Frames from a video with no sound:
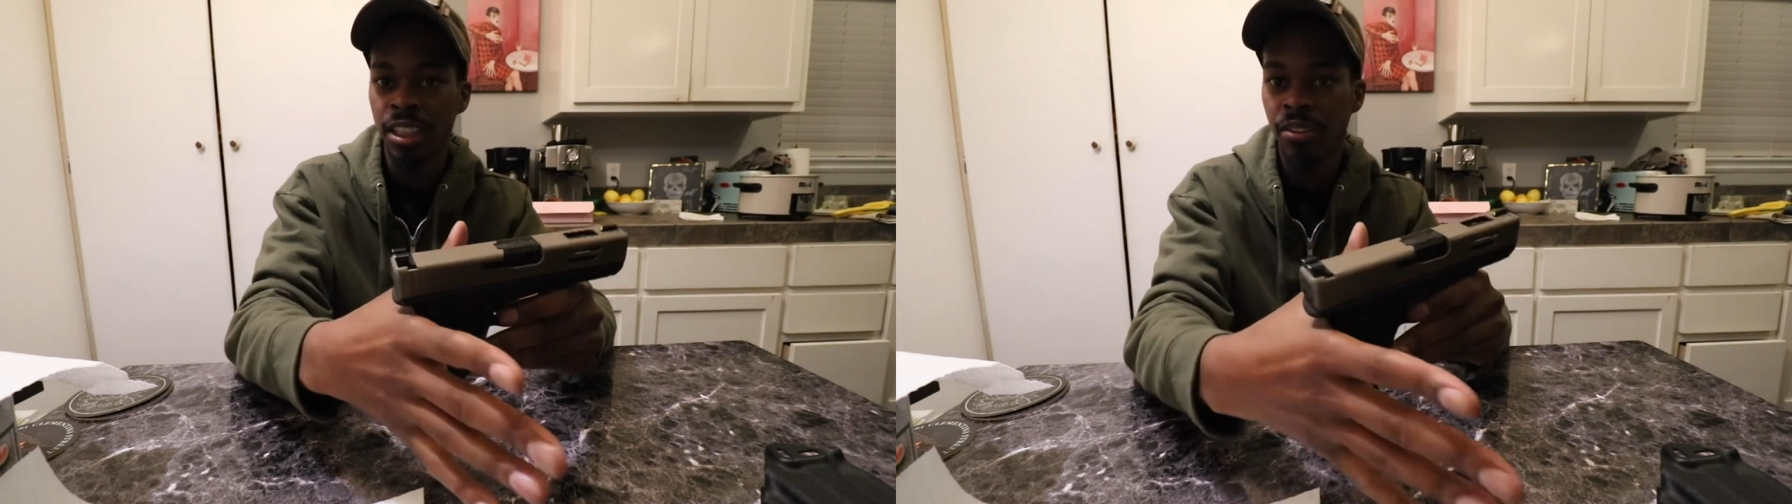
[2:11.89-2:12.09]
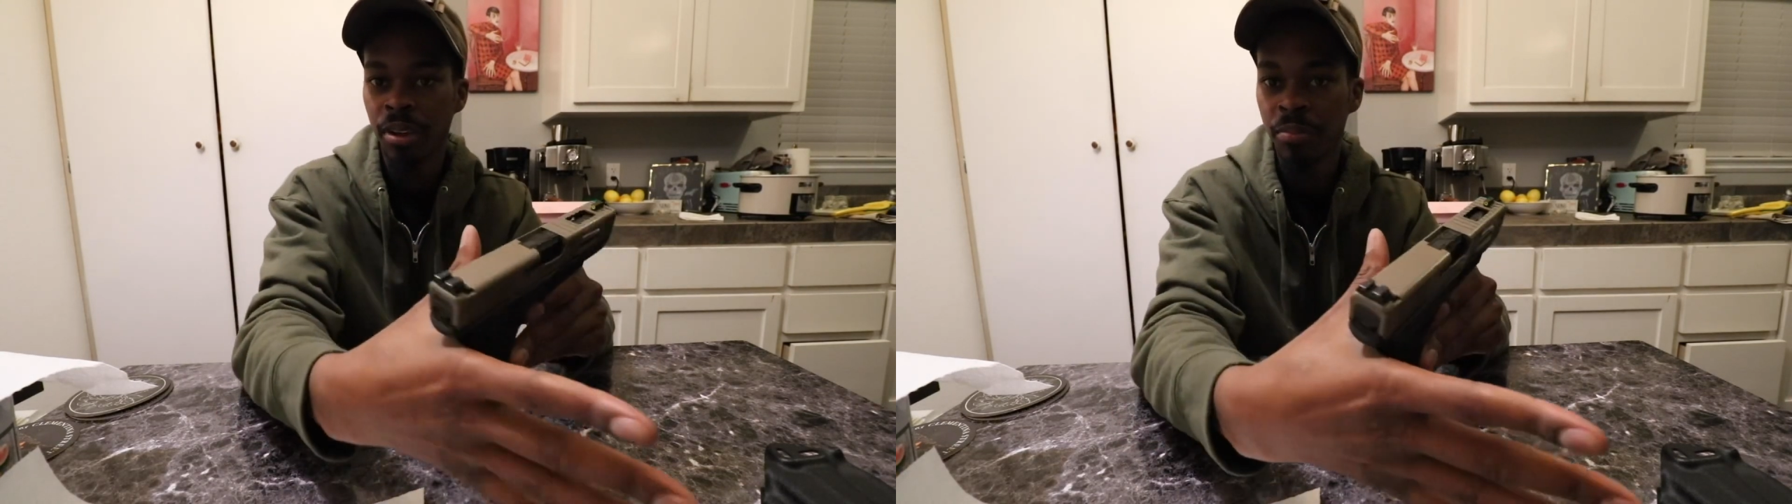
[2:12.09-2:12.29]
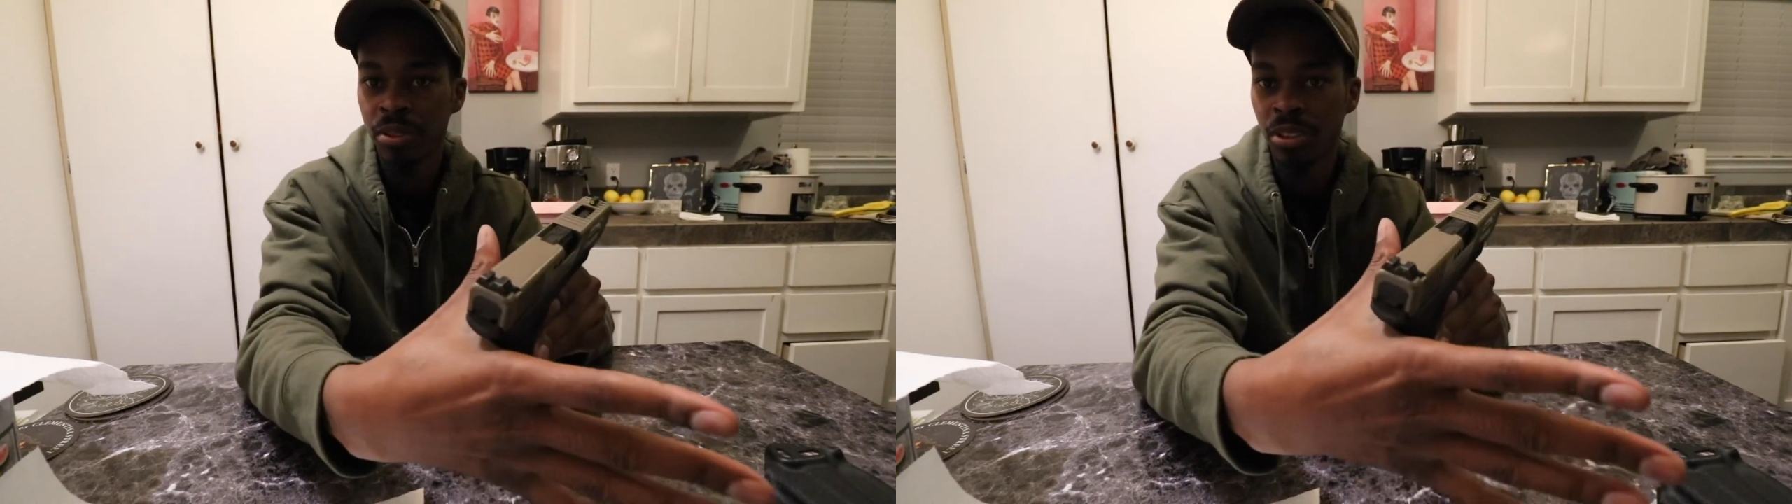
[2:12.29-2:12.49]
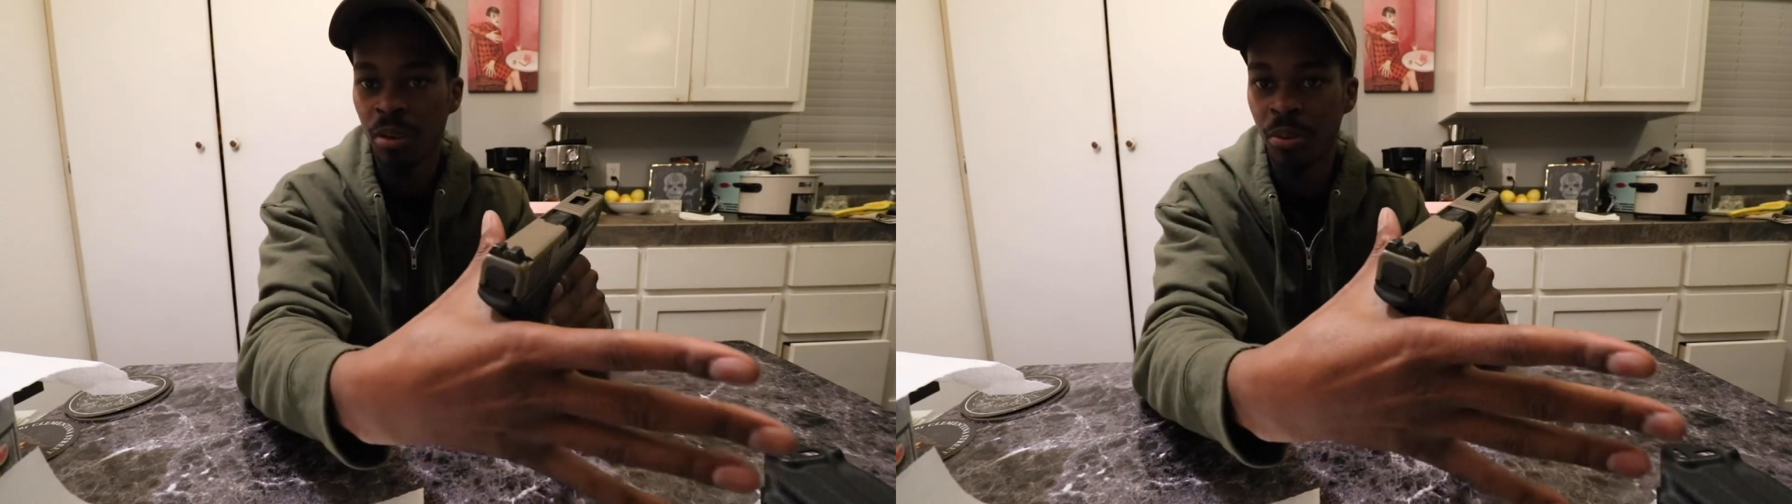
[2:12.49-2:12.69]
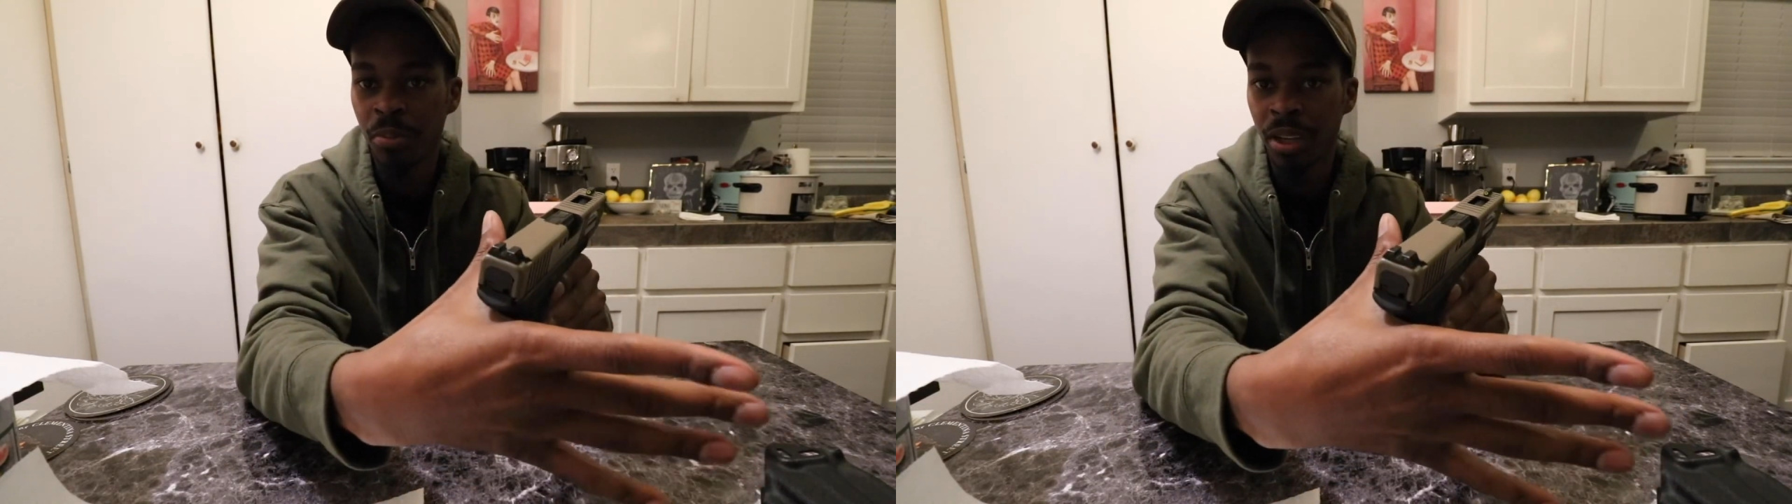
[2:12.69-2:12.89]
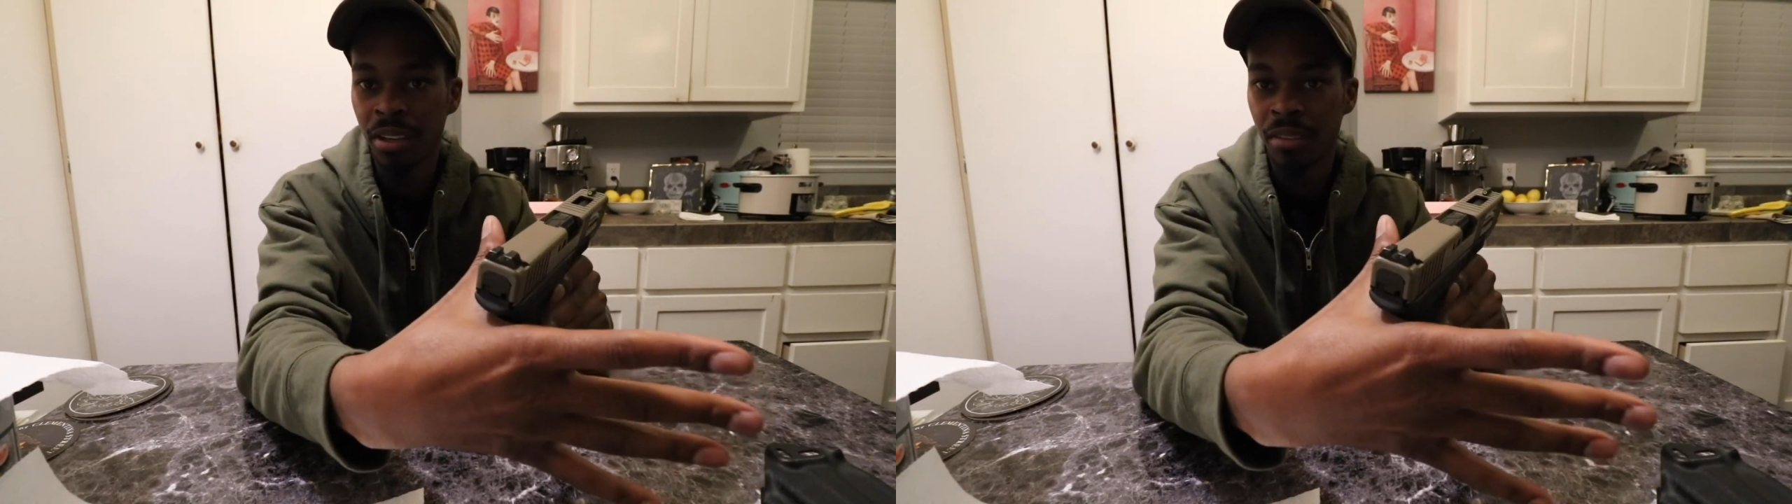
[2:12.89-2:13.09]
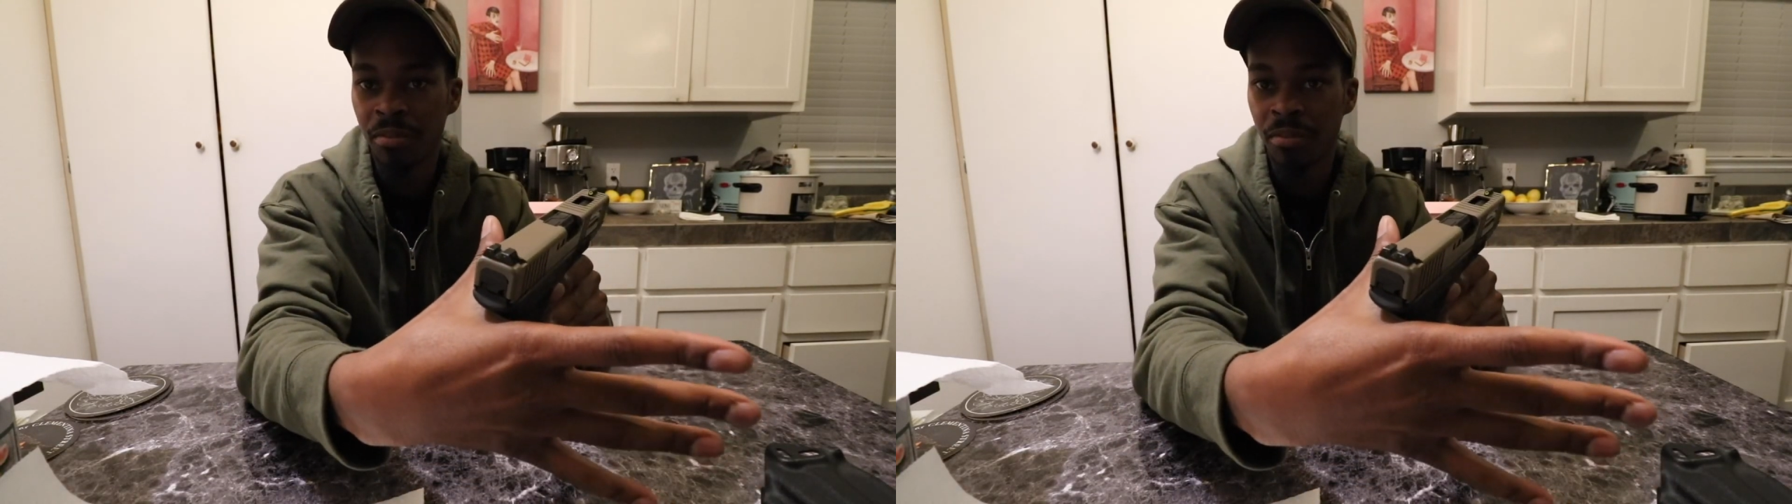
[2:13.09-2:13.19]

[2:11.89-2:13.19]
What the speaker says: grip. So I'll put my